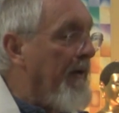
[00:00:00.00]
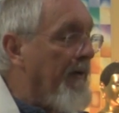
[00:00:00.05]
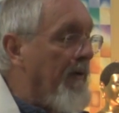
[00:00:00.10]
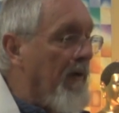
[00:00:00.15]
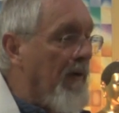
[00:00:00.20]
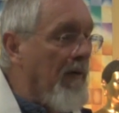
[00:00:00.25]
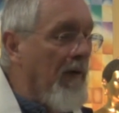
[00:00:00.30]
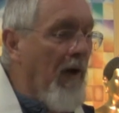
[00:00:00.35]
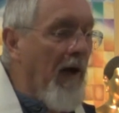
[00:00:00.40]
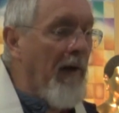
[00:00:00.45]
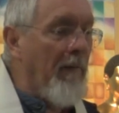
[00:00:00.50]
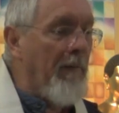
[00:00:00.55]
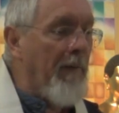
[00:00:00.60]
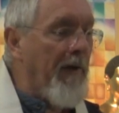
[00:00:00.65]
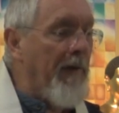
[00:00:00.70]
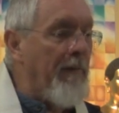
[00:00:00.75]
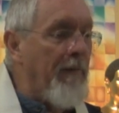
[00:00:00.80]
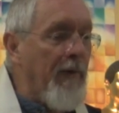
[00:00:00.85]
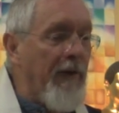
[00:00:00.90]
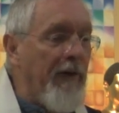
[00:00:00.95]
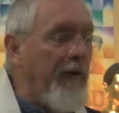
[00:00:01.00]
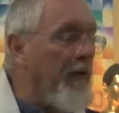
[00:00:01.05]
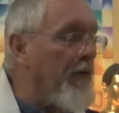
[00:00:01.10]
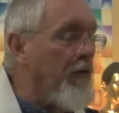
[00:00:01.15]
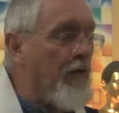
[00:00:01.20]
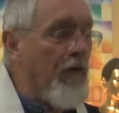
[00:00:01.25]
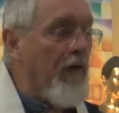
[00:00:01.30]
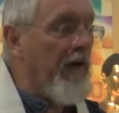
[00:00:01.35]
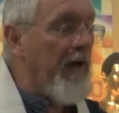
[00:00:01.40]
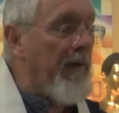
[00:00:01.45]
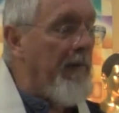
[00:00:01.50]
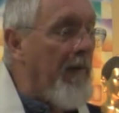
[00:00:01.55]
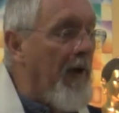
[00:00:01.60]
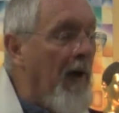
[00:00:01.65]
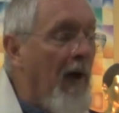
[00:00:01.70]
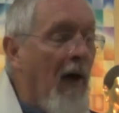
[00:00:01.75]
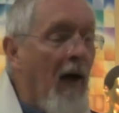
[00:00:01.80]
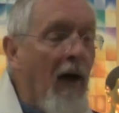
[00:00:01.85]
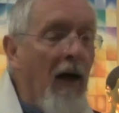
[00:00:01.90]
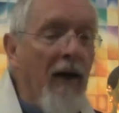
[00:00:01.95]
sort of like people in a dream.
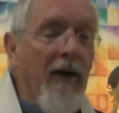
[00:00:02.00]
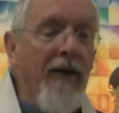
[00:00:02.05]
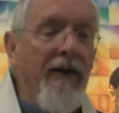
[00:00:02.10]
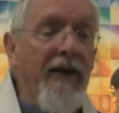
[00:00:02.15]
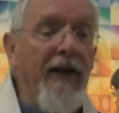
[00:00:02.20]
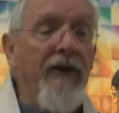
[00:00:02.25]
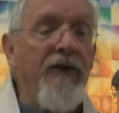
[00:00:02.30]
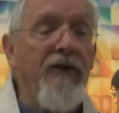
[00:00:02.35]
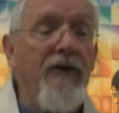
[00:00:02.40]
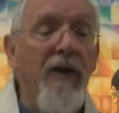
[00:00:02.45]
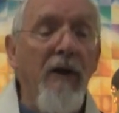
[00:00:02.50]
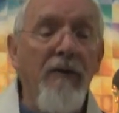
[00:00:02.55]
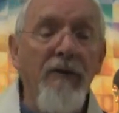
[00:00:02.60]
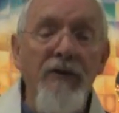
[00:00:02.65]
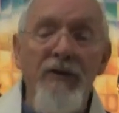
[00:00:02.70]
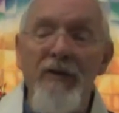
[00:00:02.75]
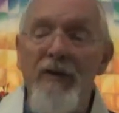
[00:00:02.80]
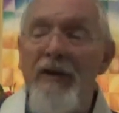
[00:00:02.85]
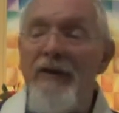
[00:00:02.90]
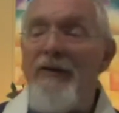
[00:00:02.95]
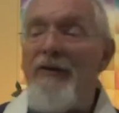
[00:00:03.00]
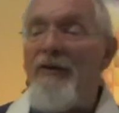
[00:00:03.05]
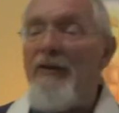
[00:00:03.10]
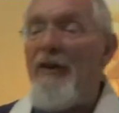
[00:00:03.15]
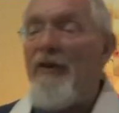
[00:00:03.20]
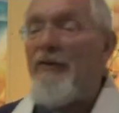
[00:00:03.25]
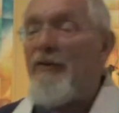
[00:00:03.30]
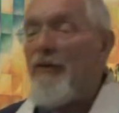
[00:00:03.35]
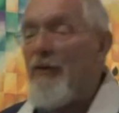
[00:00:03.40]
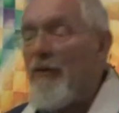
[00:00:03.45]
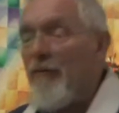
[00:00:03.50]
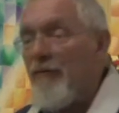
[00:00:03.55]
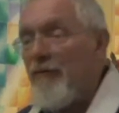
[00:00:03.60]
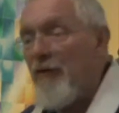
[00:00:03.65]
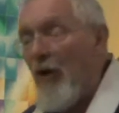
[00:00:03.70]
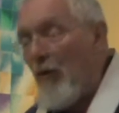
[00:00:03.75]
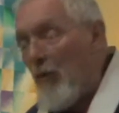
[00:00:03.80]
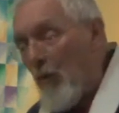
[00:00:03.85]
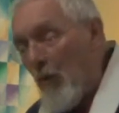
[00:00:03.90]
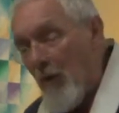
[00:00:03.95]
And I think it's sort of
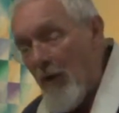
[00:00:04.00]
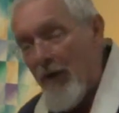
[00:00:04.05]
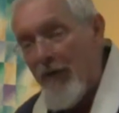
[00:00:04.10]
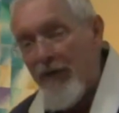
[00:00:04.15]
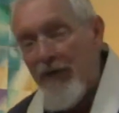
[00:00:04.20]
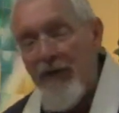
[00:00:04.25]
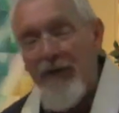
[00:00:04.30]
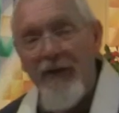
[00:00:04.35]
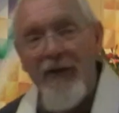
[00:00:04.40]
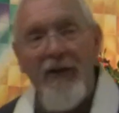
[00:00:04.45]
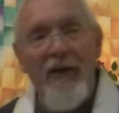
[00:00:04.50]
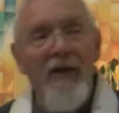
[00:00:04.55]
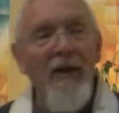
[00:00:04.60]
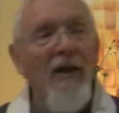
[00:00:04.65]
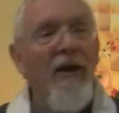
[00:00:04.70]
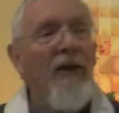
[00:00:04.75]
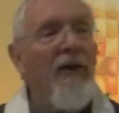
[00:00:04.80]
noteworthy that